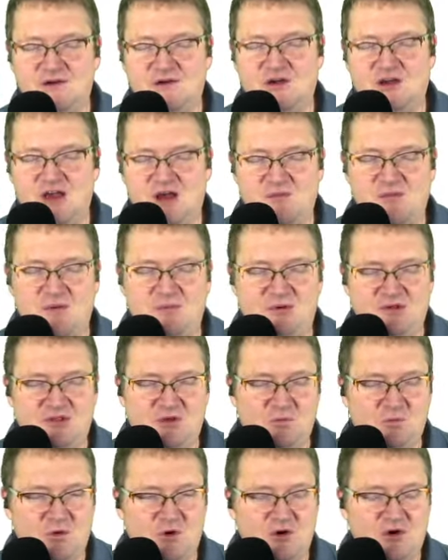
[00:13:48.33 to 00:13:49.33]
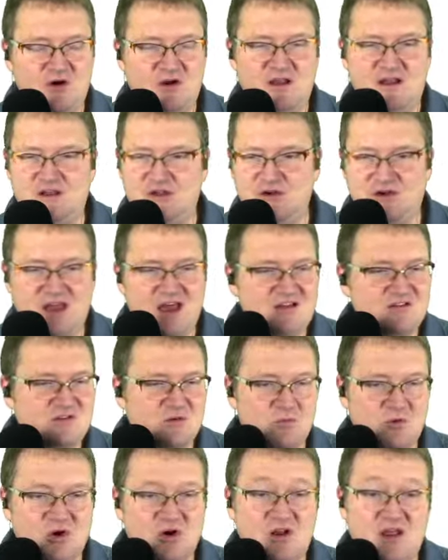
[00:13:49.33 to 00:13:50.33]
come up with a word, and you guess a
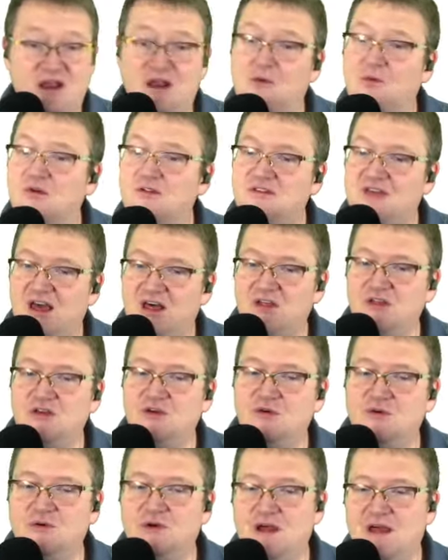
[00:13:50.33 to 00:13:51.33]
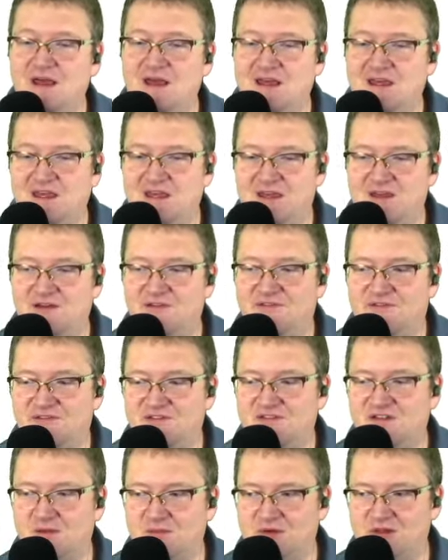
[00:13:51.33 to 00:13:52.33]
word, and it will tell you if
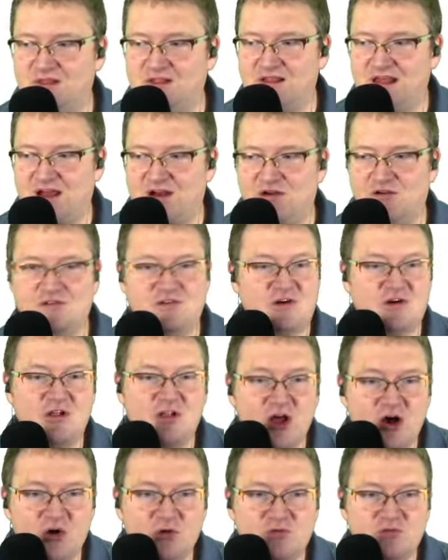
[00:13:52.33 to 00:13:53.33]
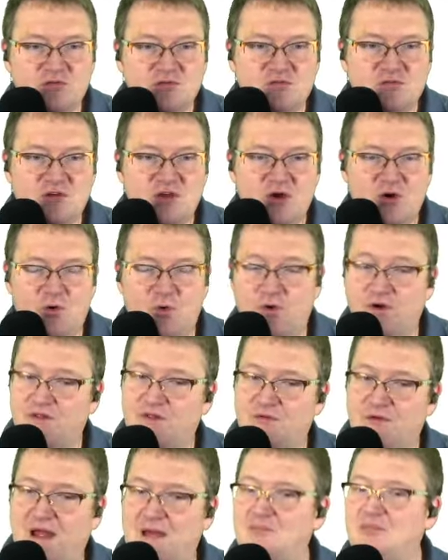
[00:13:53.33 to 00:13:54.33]
some of the letters are close or in
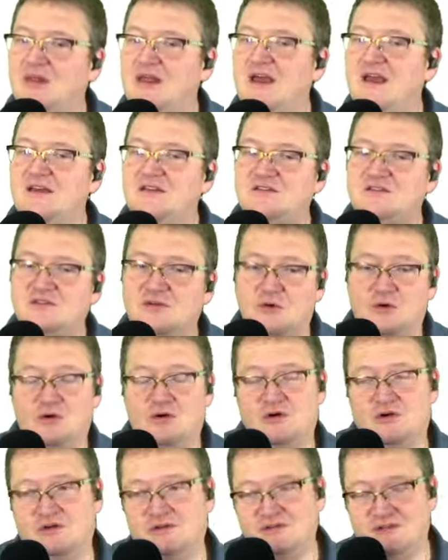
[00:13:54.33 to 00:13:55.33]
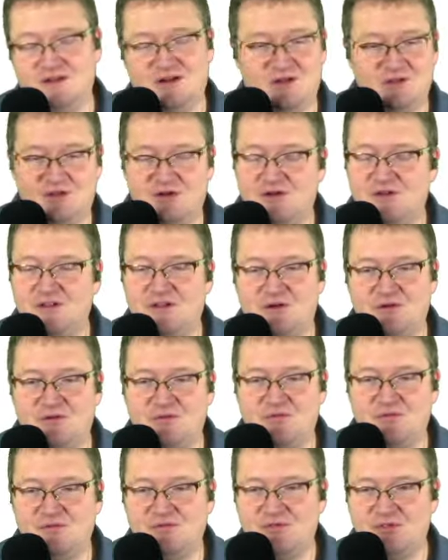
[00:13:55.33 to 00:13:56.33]
the right place, or they're
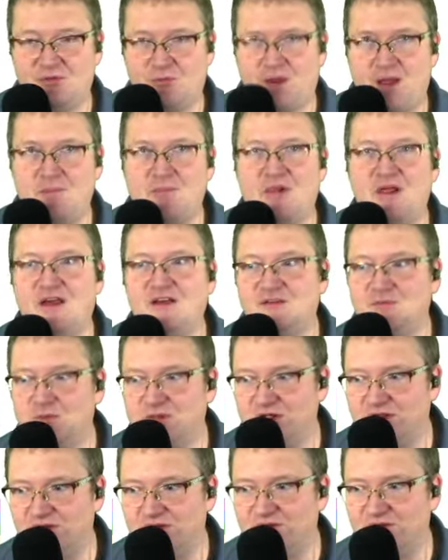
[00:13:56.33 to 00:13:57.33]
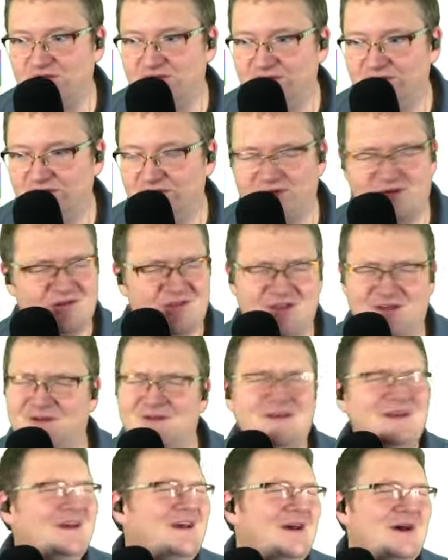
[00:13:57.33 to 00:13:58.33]
the right place, but or the
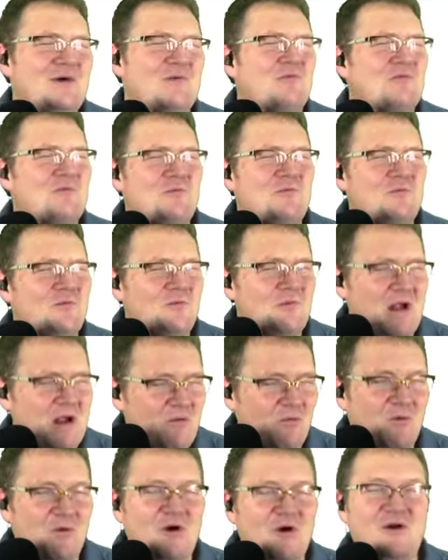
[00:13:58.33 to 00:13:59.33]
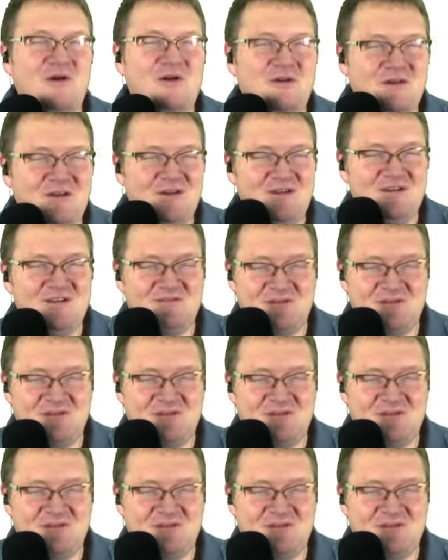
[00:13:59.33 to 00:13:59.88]
right word, the